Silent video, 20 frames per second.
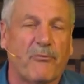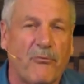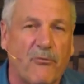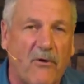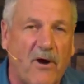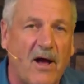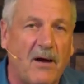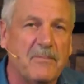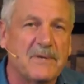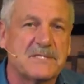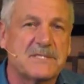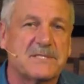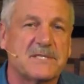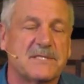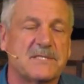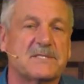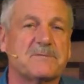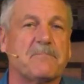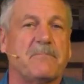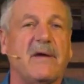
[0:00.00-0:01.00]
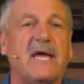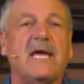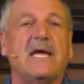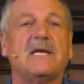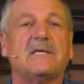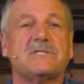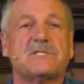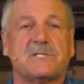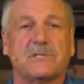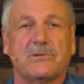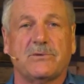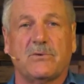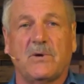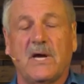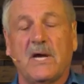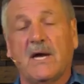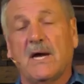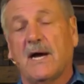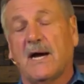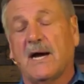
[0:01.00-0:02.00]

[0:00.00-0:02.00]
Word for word: promises made to